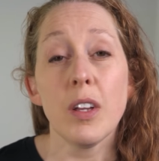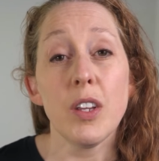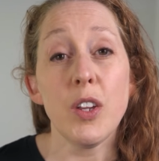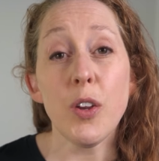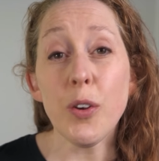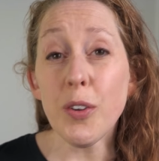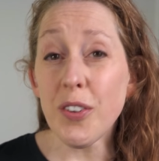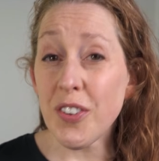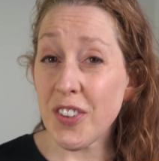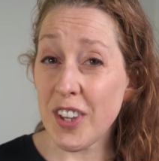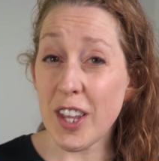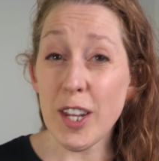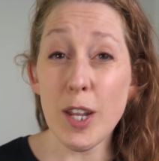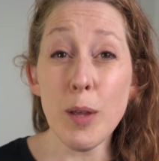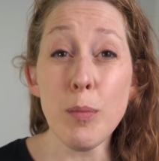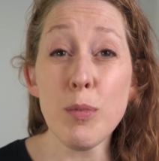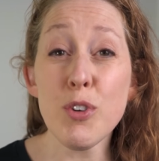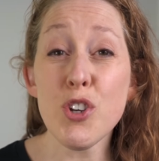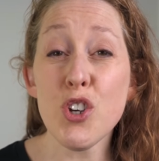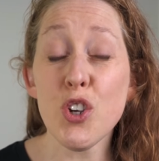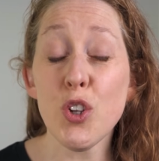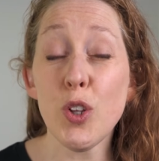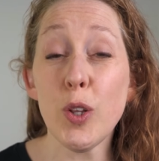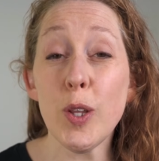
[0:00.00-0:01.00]
Your setup
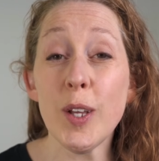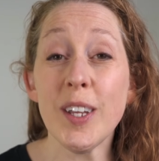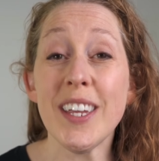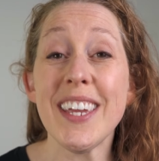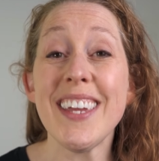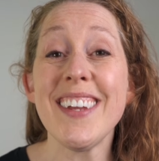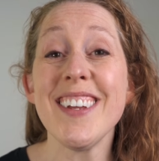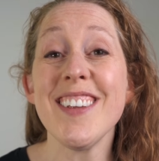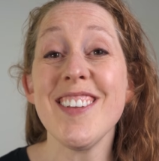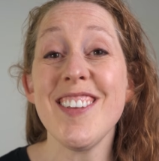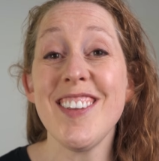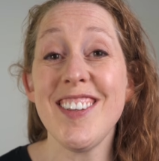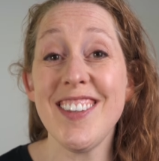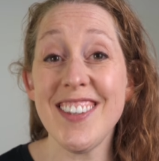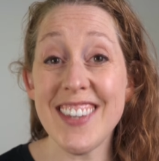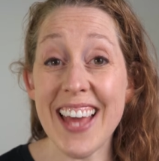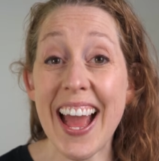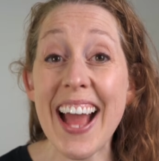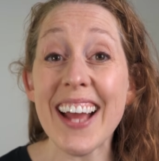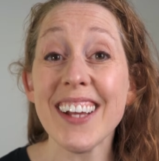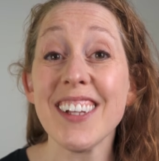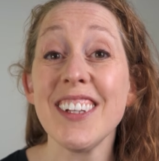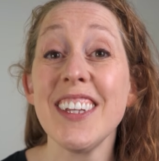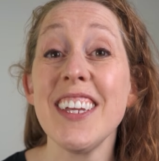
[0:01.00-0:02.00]
should look
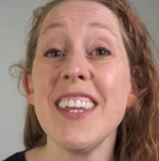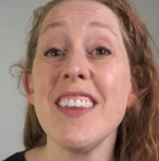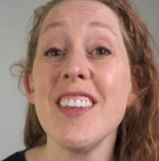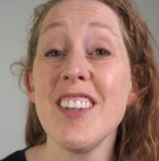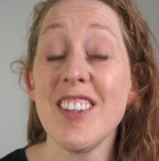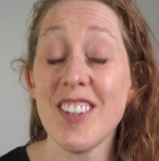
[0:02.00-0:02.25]
exactly the